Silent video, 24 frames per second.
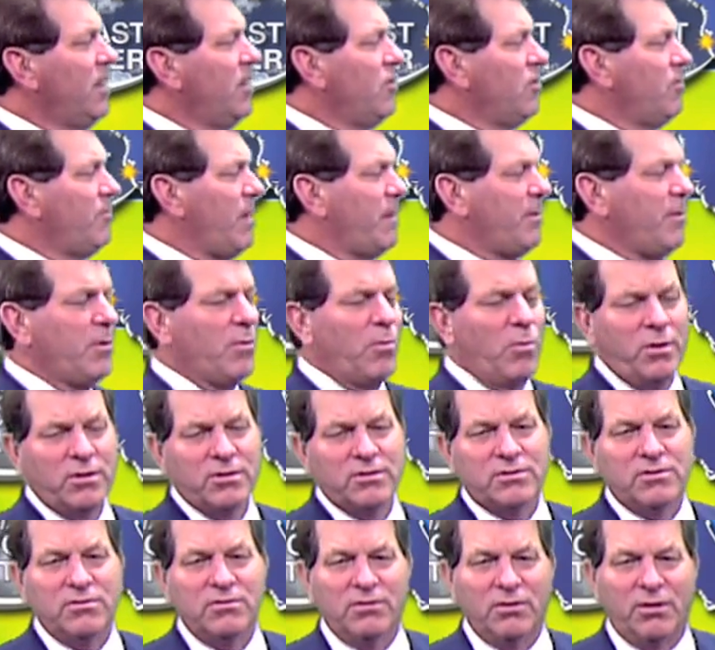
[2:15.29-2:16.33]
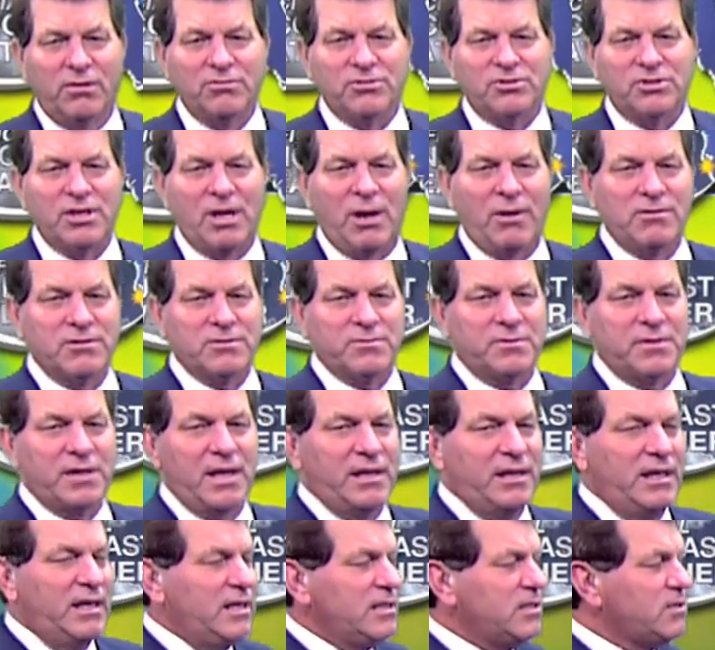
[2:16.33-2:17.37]
There may be one or two lone showers with
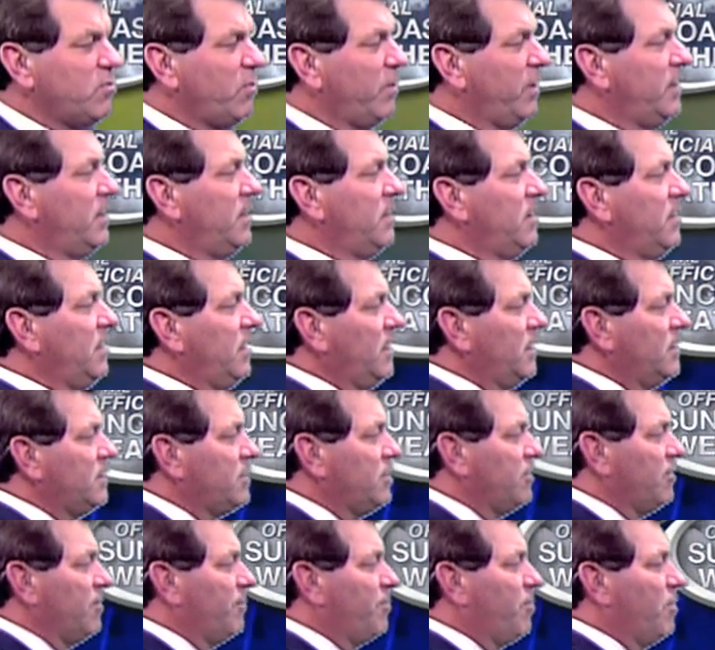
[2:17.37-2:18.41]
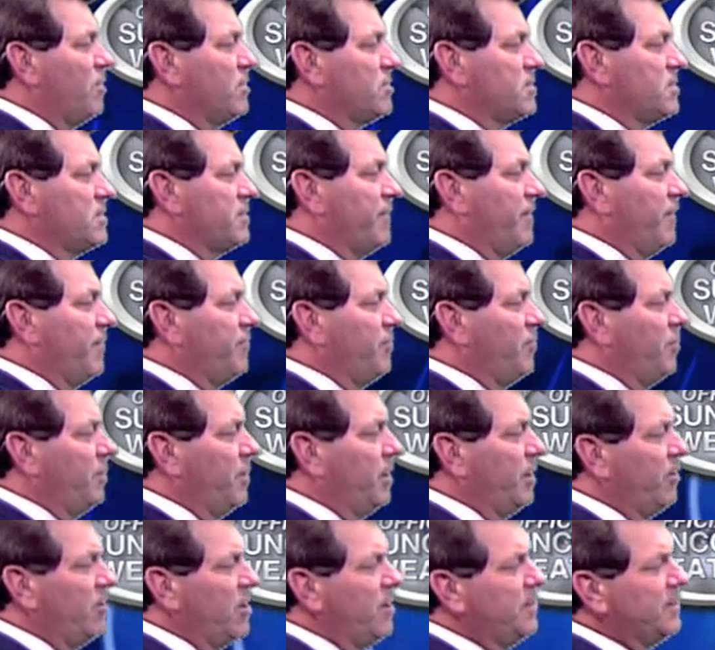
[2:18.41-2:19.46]
that east wind in the interior portions of our viewing
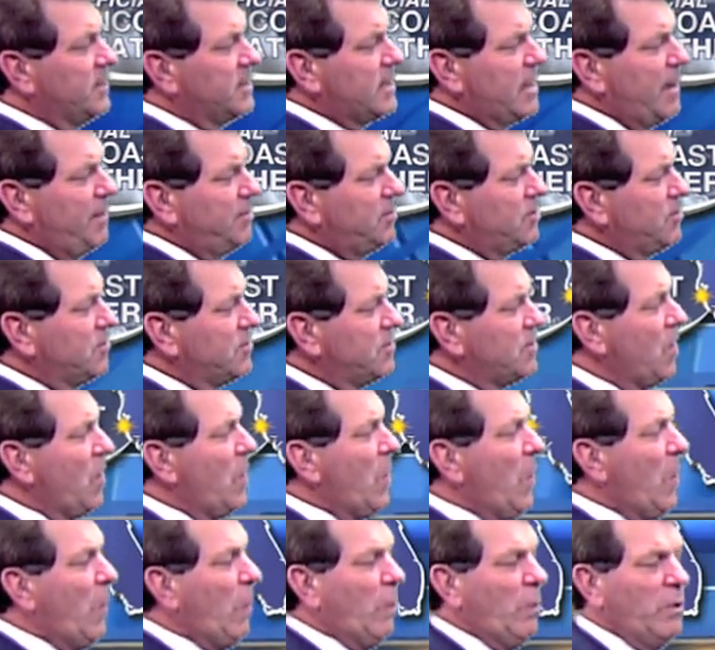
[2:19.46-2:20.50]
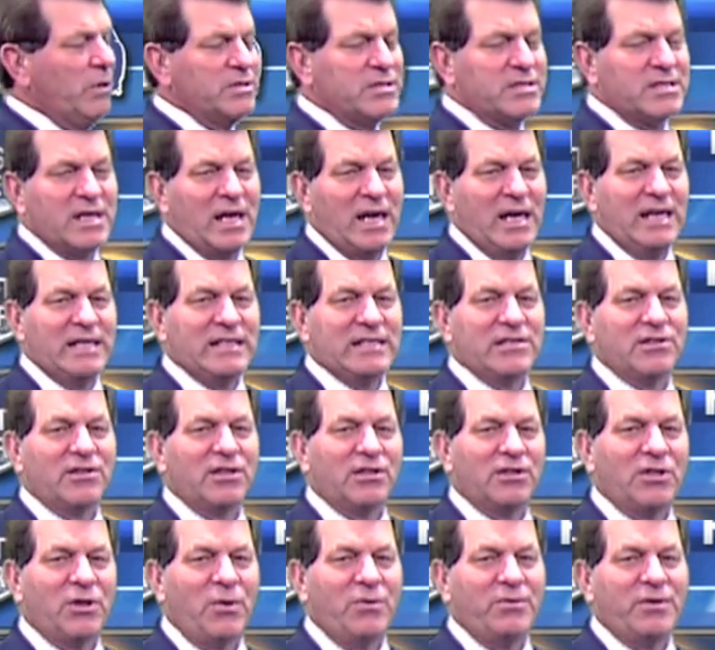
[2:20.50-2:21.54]
area, but temperatures will stay into the
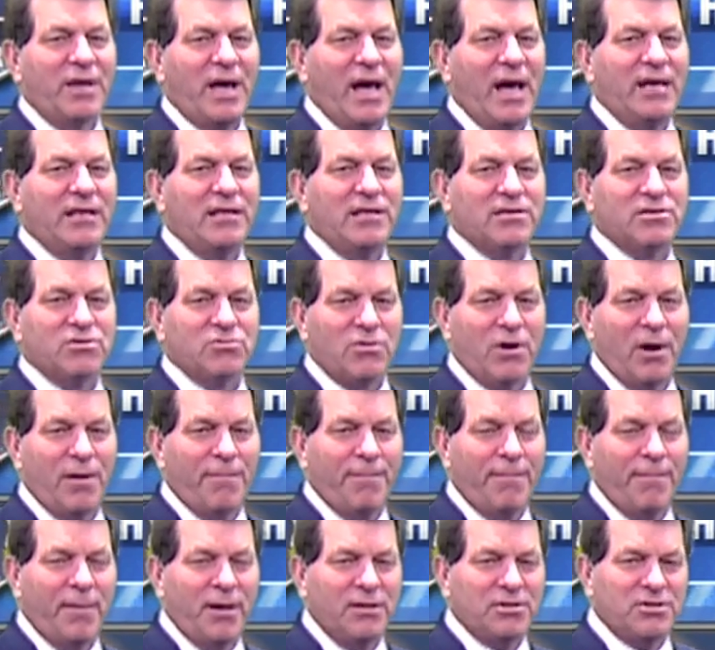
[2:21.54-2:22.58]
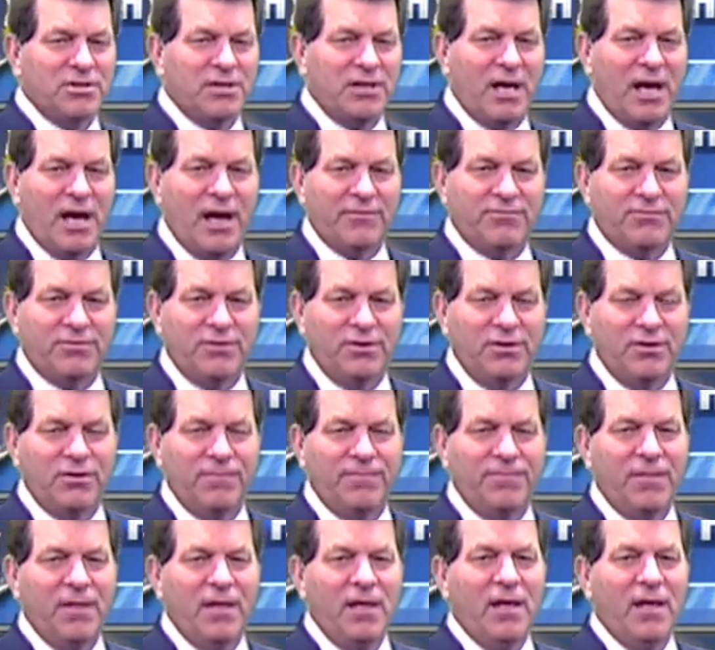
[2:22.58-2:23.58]
low 90s throughout much of the afternoon